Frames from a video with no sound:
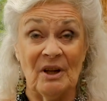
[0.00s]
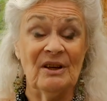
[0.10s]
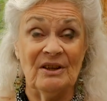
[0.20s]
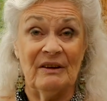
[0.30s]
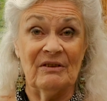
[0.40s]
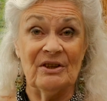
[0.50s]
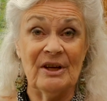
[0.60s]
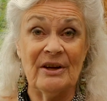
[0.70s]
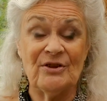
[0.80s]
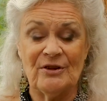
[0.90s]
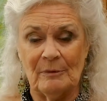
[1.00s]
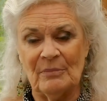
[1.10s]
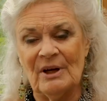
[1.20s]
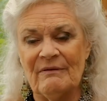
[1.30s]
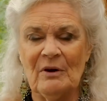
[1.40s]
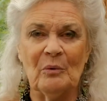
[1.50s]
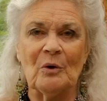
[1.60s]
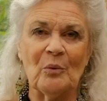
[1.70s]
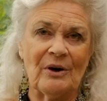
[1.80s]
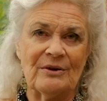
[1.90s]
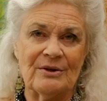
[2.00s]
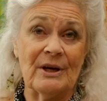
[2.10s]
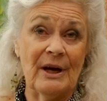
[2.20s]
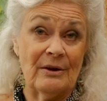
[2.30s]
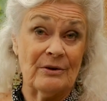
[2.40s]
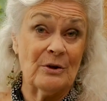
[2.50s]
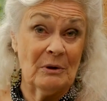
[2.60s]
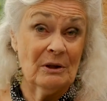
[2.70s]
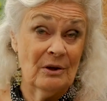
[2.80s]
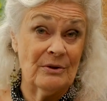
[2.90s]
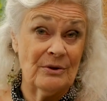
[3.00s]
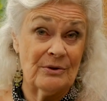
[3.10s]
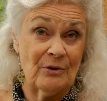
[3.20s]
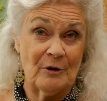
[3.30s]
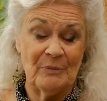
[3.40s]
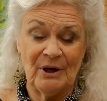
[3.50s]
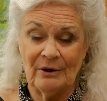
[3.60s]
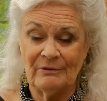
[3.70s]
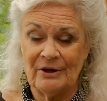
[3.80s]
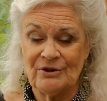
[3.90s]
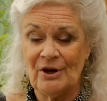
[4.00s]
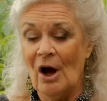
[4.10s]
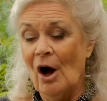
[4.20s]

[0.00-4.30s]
They didn't even touch them, but everyone works together, so it looks as though they're being crushed.